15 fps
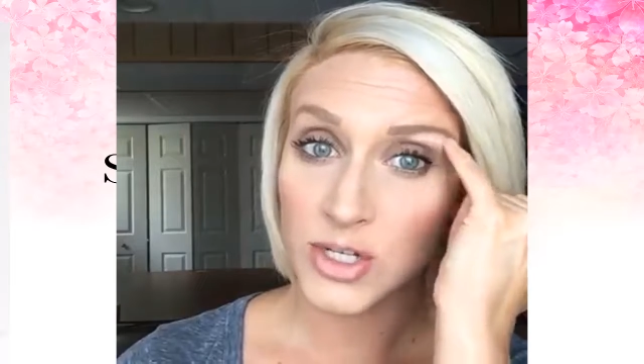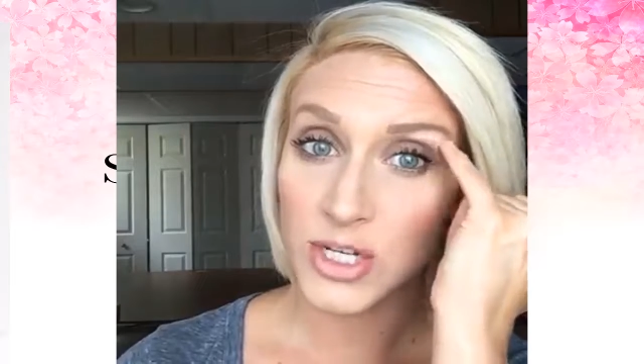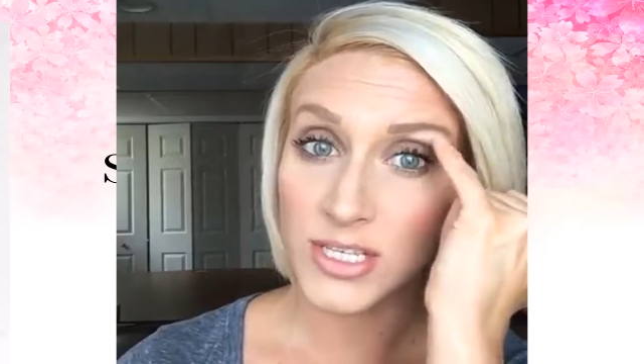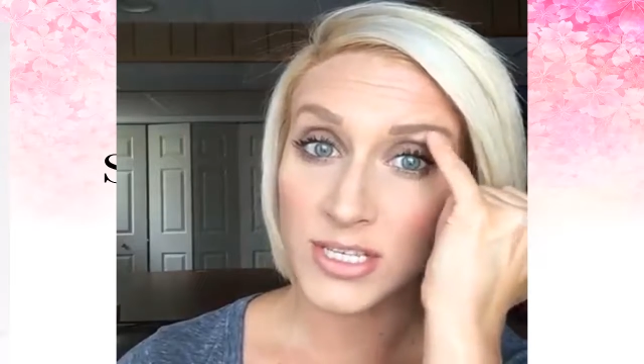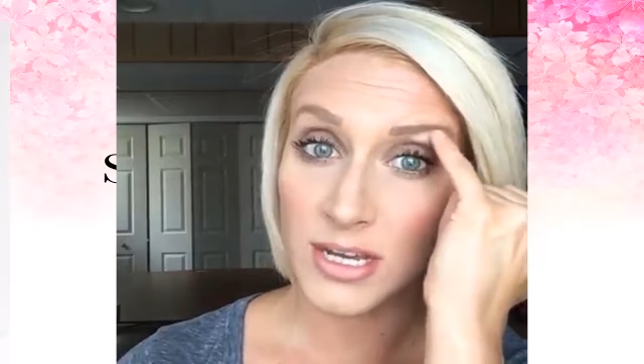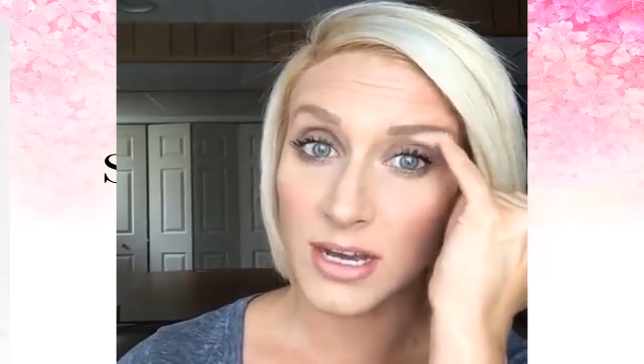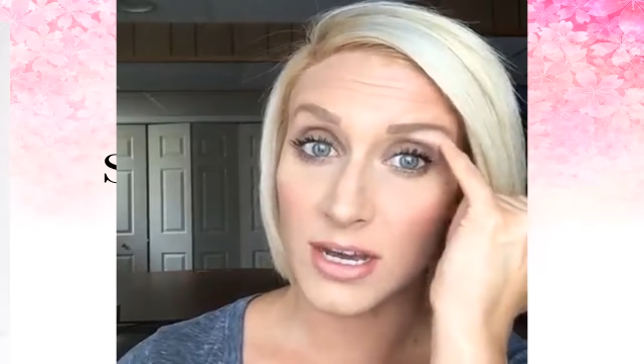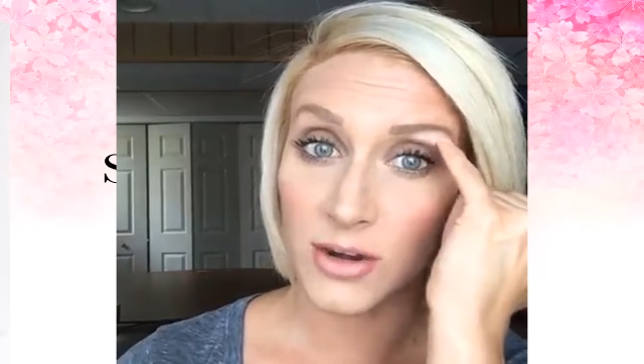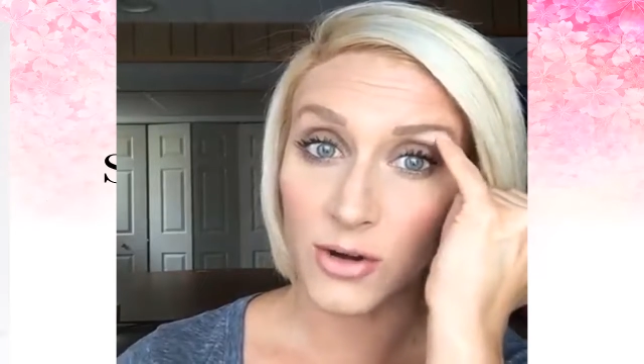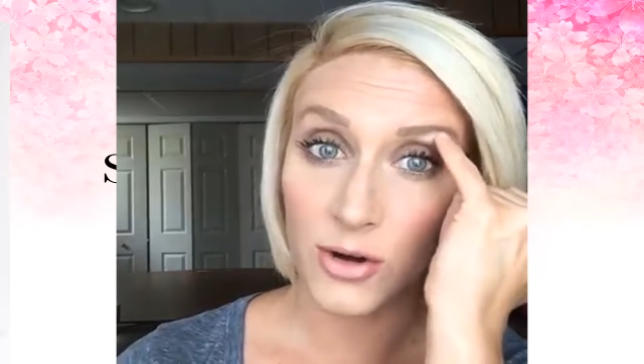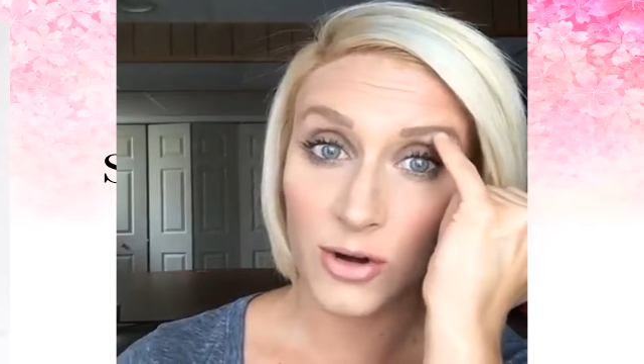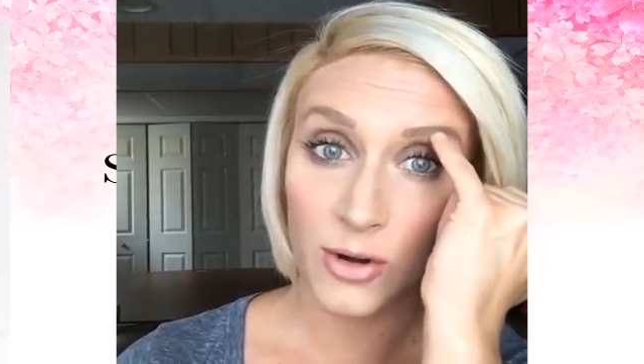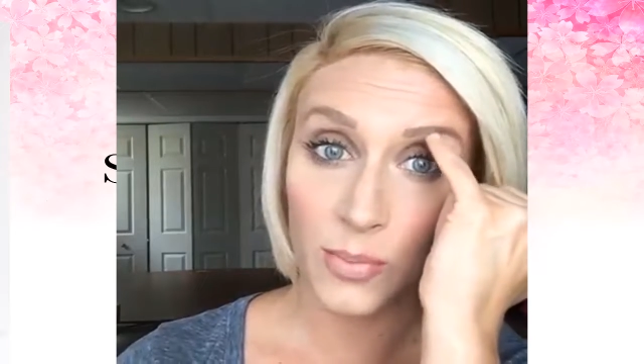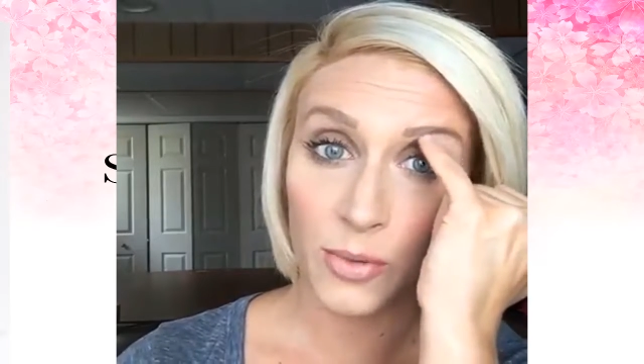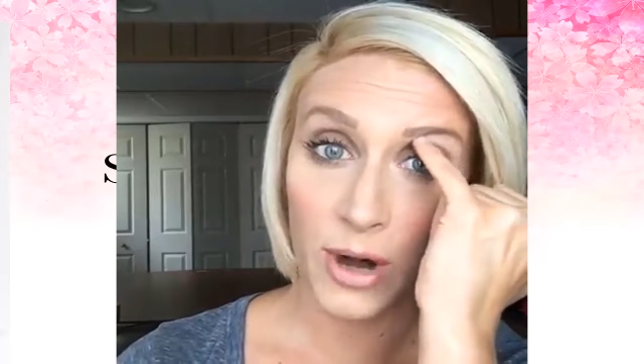Just
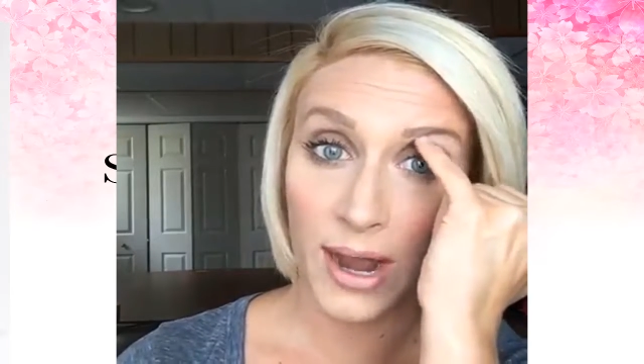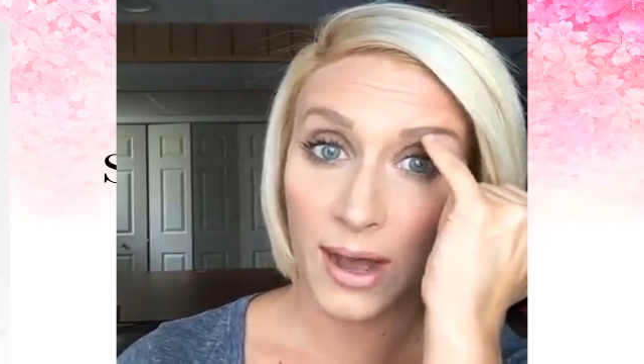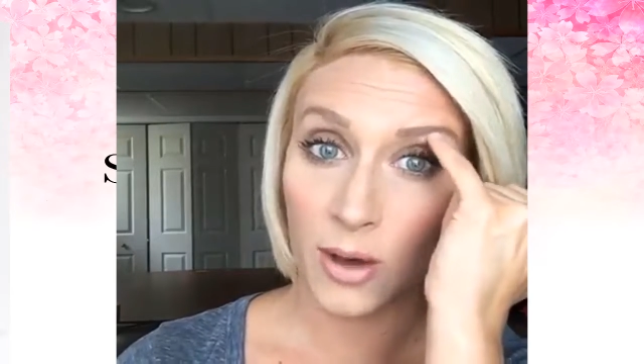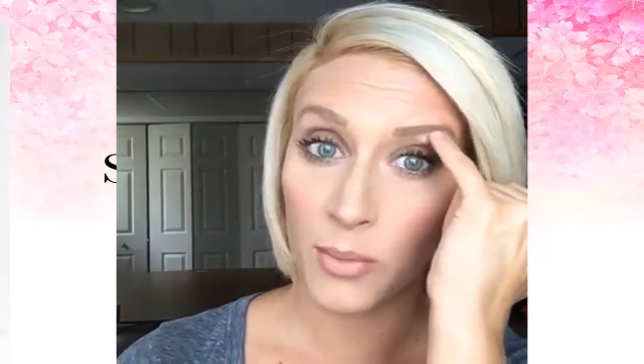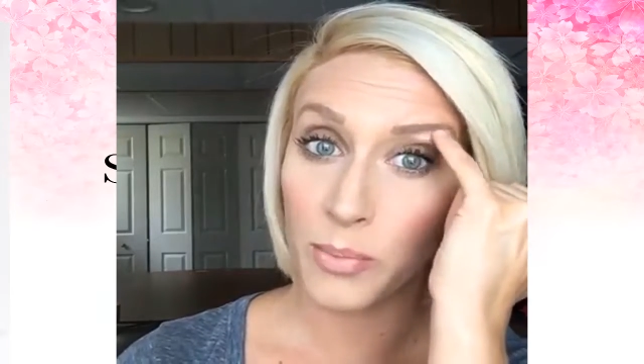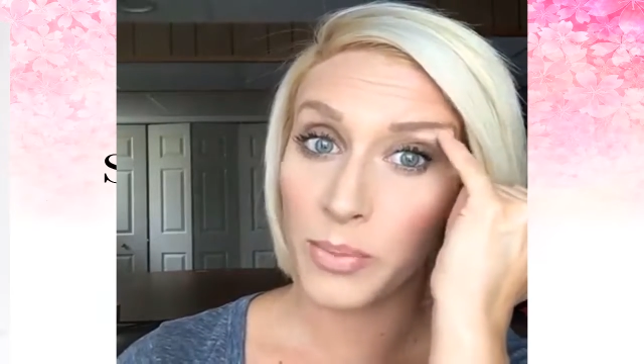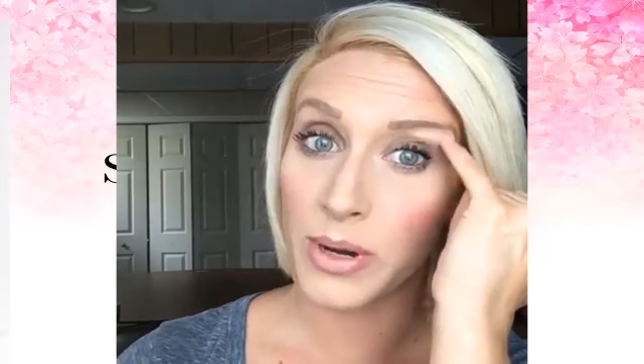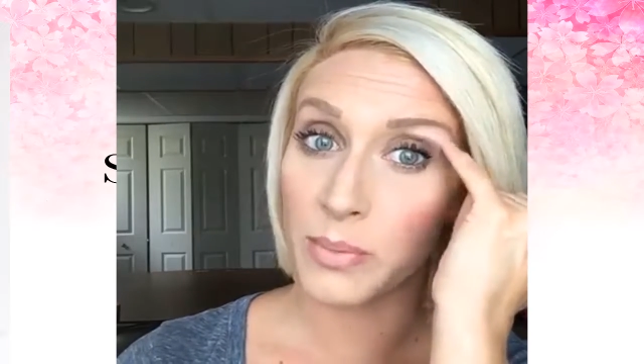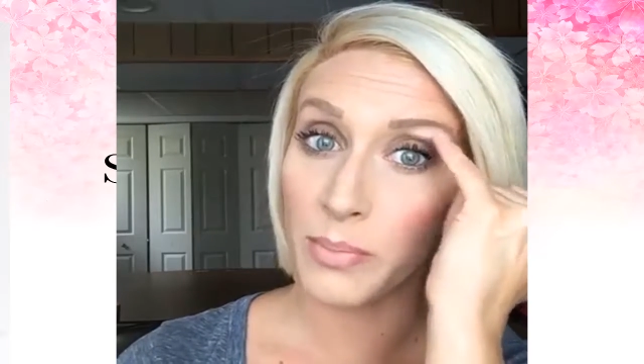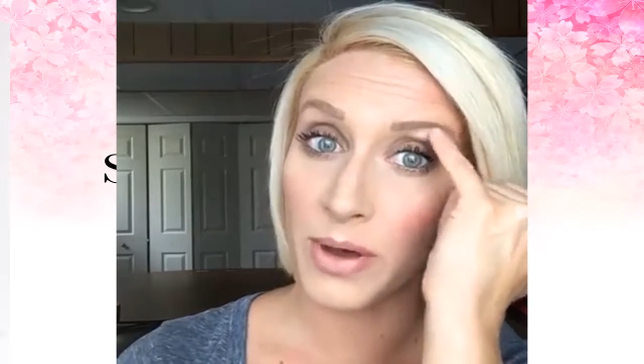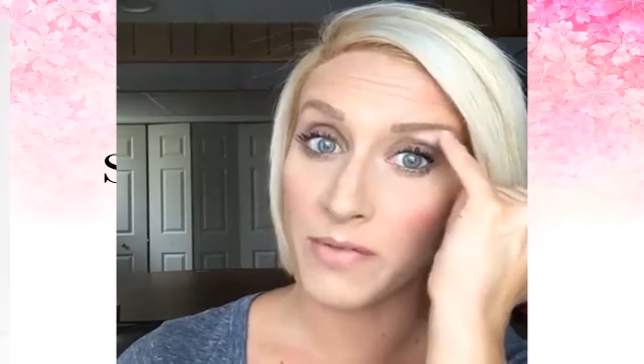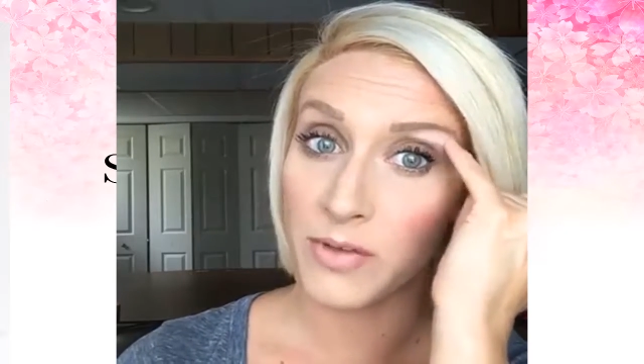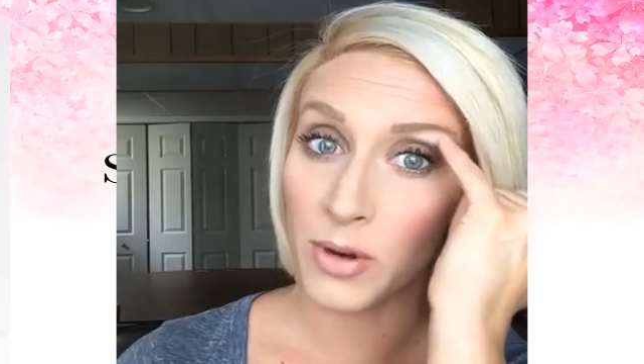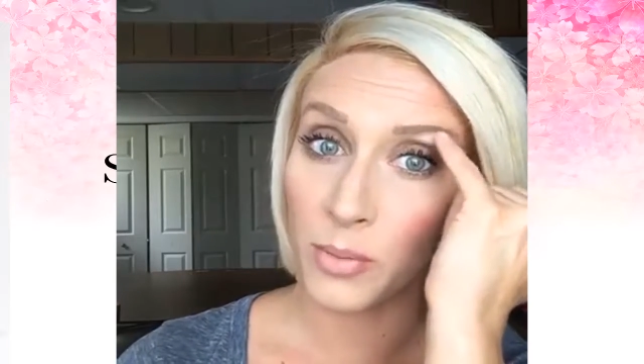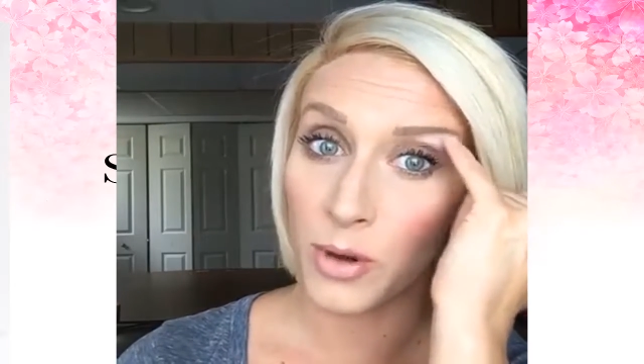under your brow, but
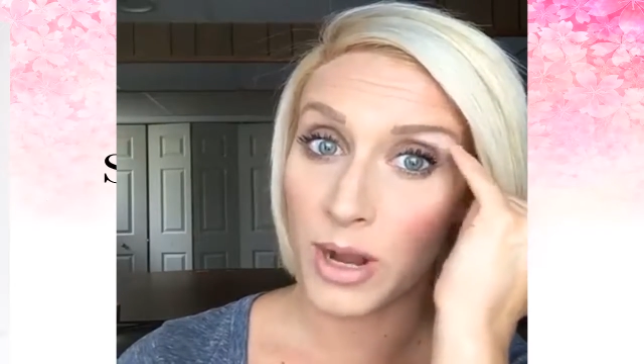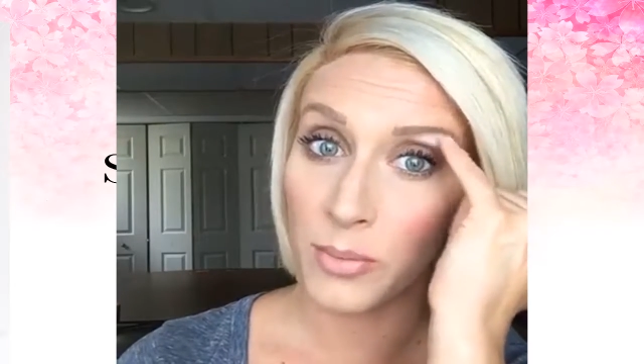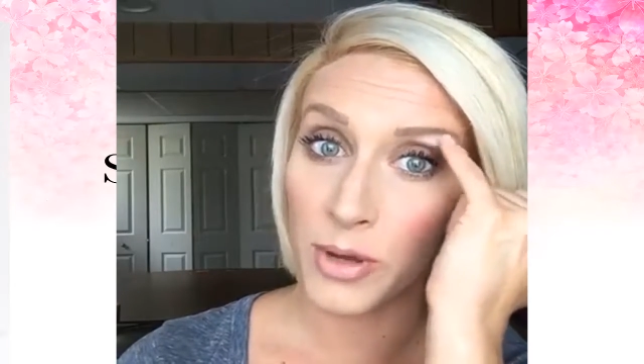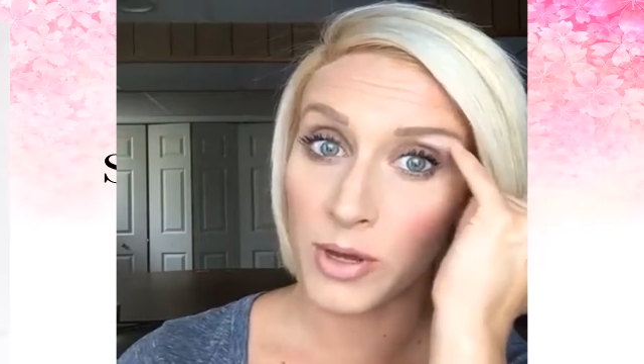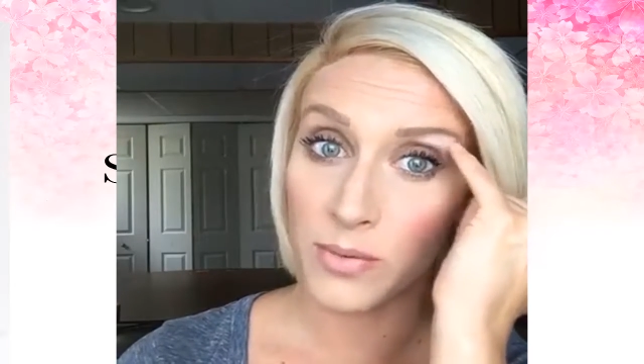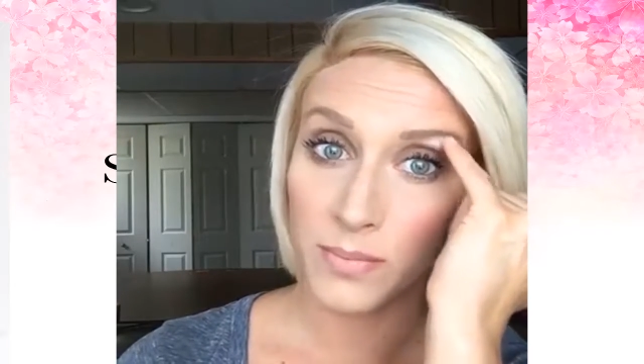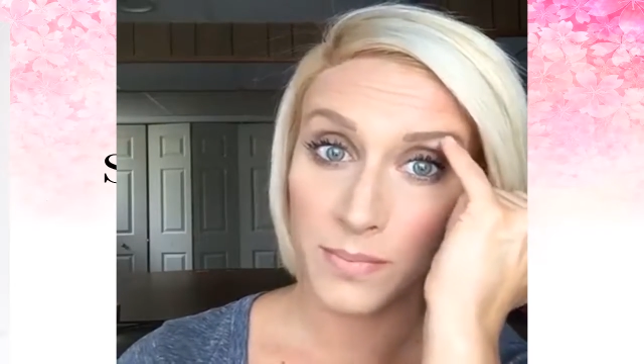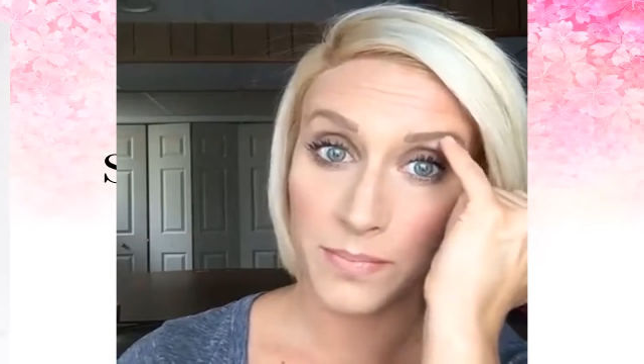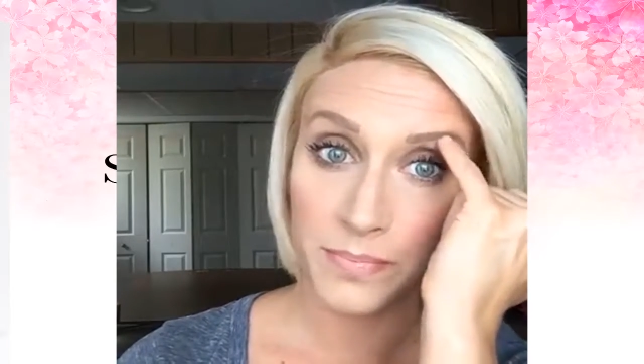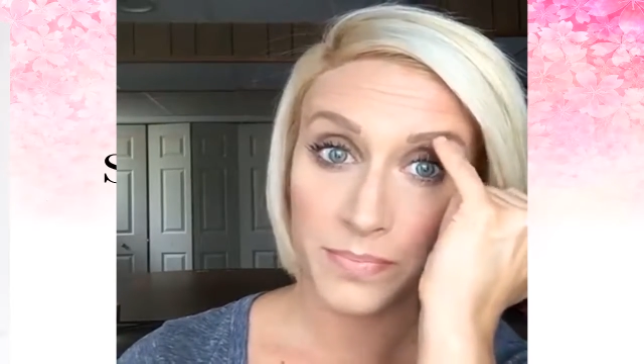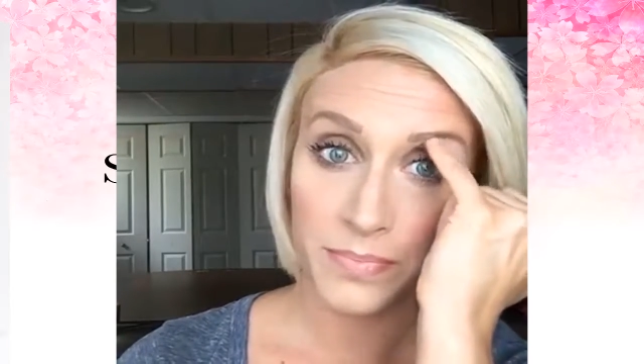above your brow bone.